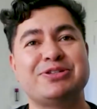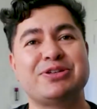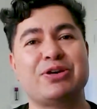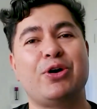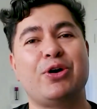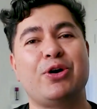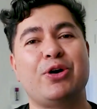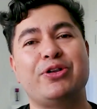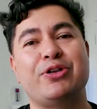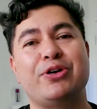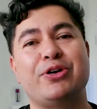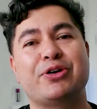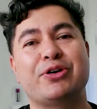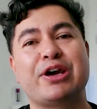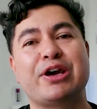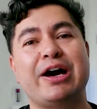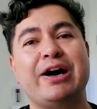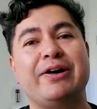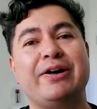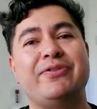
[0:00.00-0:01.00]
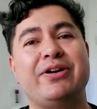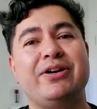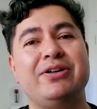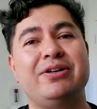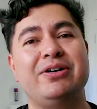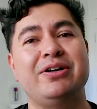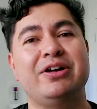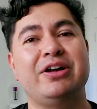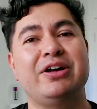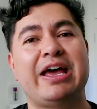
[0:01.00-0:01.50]
on the cover
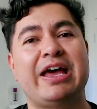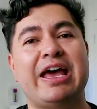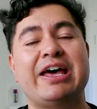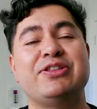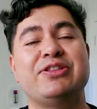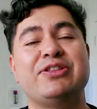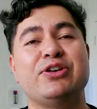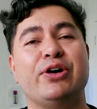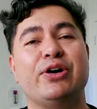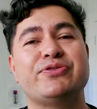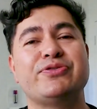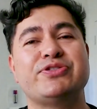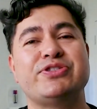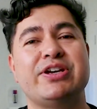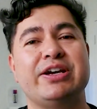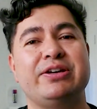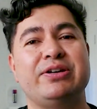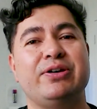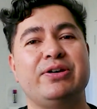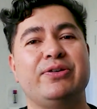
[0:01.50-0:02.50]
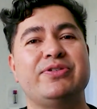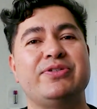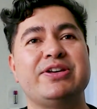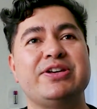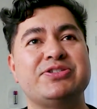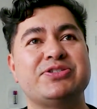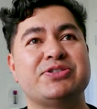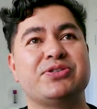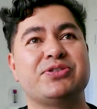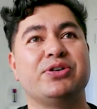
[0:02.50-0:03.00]
and the offset of these
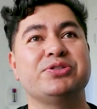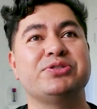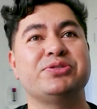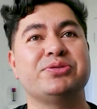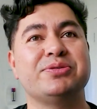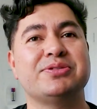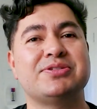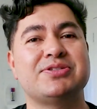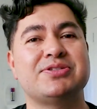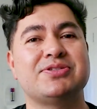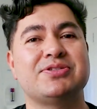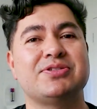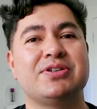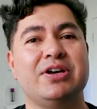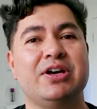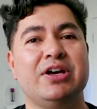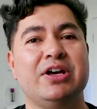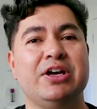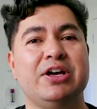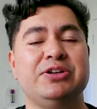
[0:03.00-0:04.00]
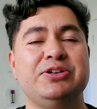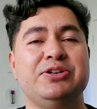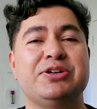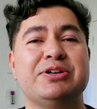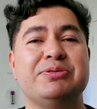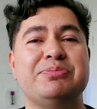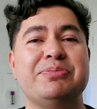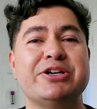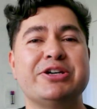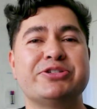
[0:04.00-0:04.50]
conduits. You can
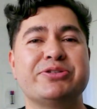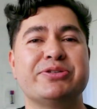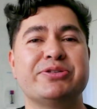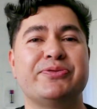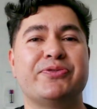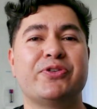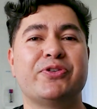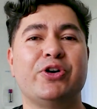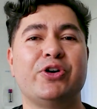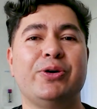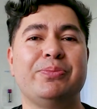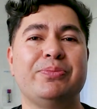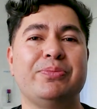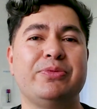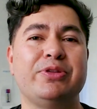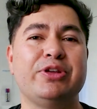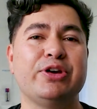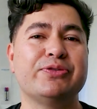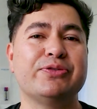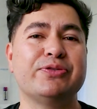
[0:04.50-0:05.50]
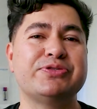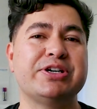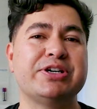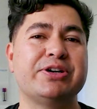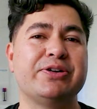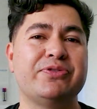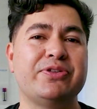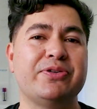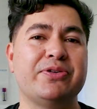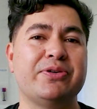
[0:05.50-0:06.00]
measure it from the offset of
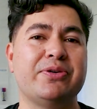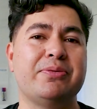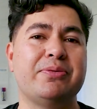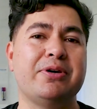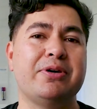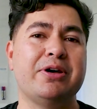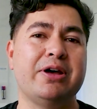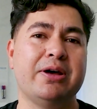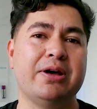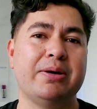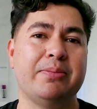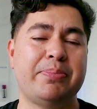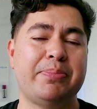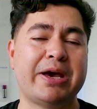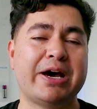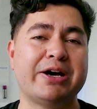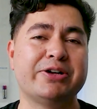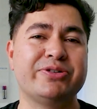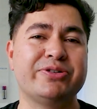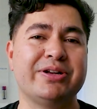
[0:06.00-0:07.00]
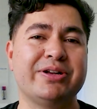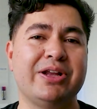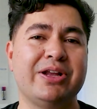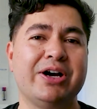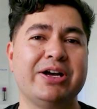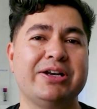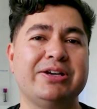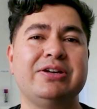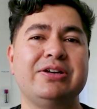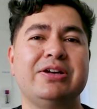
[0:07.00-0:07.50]
the boundary
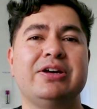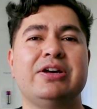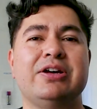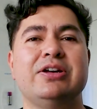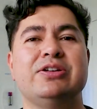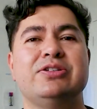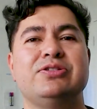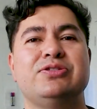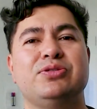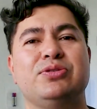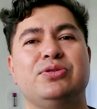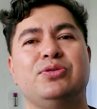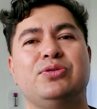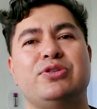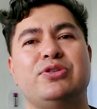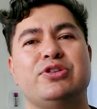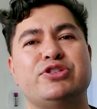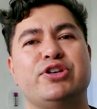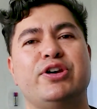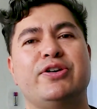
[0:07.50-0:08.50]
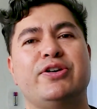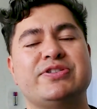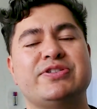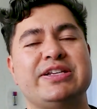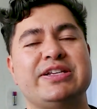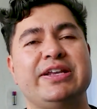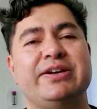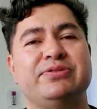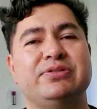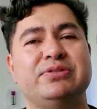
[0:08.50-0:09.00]
line to the surface
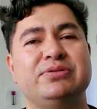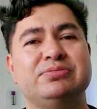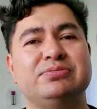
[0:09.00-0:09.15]
level.